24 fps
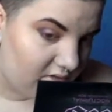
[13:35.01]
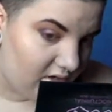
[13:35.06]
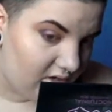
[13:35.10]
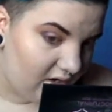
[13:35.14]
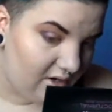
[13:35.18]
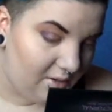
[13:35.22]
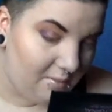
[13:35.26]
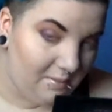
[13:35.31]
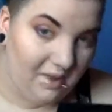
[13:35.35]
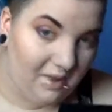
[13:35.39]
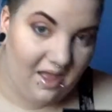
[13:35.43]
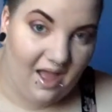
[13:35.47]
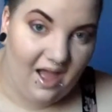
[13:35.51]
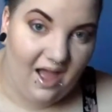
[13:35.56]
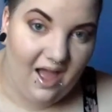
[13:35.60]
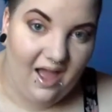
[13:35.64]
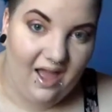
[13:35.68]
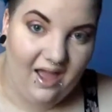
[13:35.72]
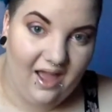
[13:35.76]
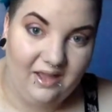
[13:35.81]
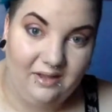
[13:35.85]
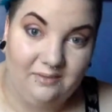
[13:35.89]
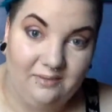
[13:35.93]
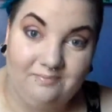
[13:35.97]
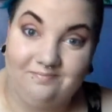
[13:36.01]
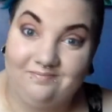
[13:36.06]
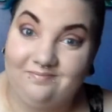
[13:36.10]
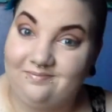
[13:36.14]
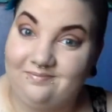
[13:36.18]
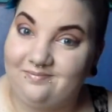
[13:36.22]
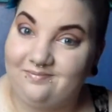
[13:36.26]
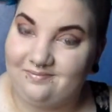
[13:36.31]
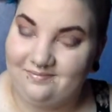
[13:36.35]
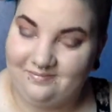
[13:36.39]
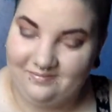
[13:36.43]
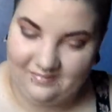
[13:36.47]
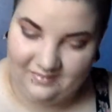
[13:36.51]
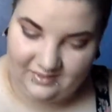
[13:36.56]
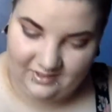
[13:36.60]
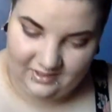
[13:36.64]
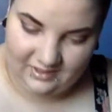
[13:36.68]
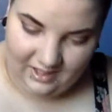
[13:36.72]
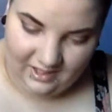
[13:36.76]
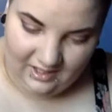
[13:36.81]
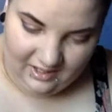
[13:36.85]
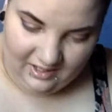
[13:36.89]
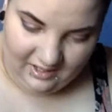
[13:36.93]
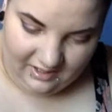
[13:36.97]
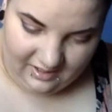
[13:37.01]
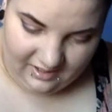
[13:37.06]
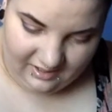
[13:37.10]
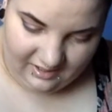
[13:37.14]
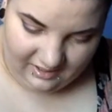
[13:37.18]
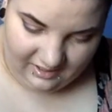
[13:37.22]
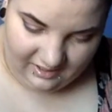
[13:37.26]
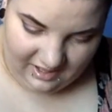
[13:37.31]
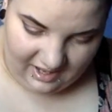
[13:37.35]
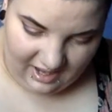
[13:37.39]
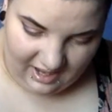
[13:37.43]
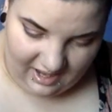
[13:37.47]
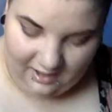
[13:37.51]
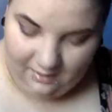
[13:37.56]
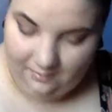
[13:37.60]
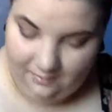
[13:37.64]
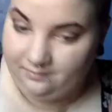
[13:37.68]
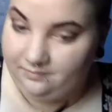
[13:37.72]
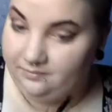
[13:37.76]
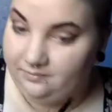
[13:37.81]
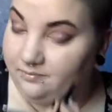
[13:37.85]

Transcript: got in my eye. Yay.